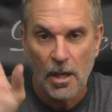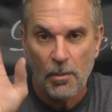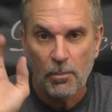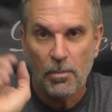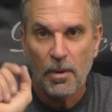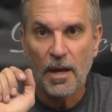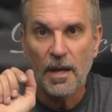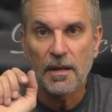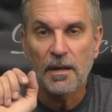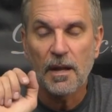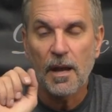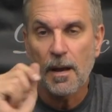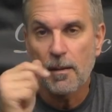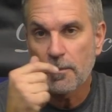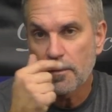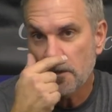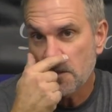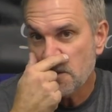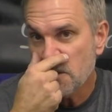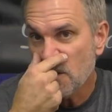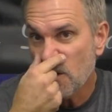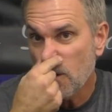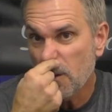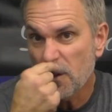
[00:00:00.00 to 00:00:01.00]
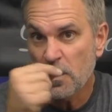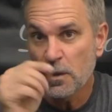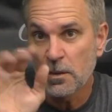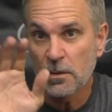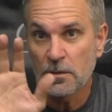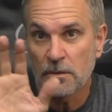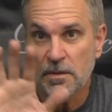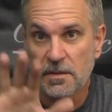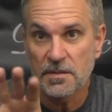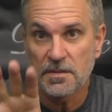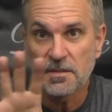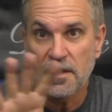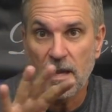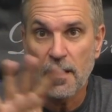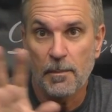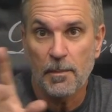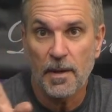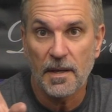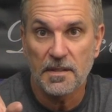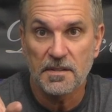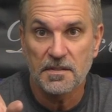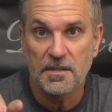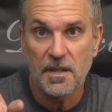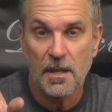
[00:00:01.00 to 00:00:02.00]
But I'm going to show you the
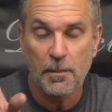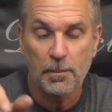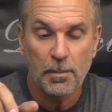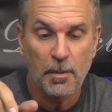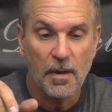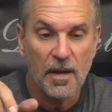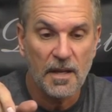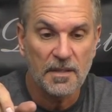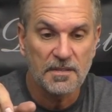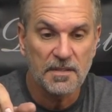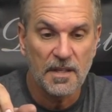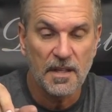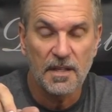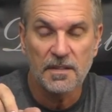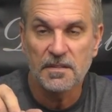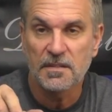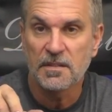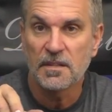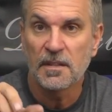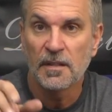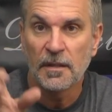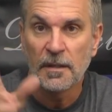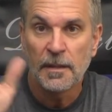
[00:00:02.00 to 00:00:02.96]
step-by-step process